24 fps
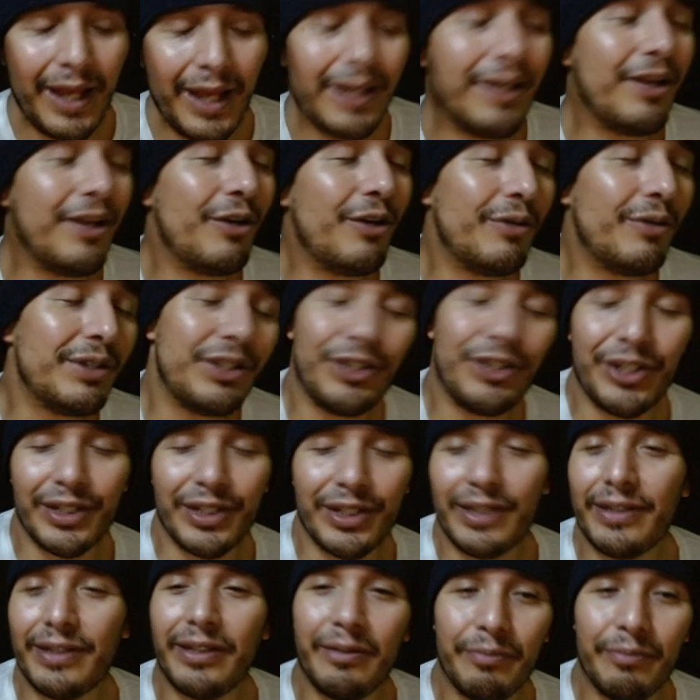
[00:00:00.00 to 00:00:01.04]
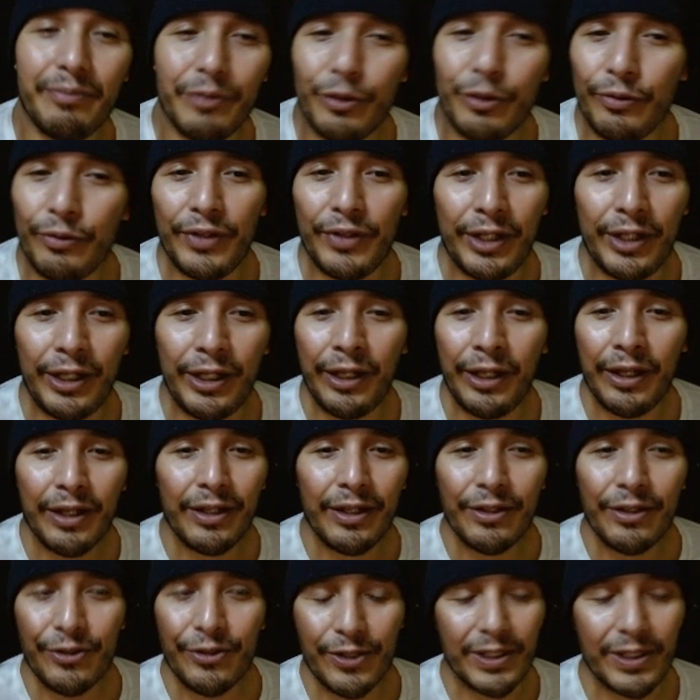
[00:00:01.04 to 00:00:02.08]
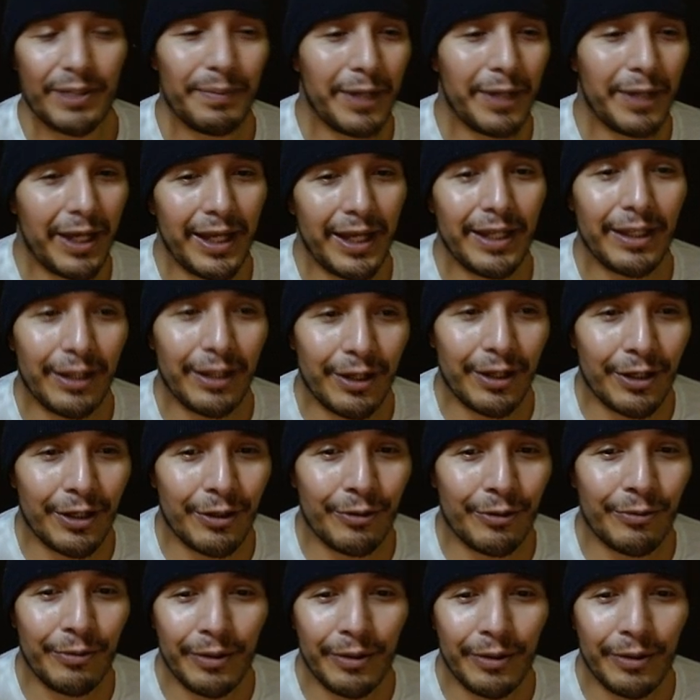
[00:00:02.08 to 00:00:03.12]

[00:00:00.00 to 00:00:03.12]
know it's just a movie. Trust me, I know.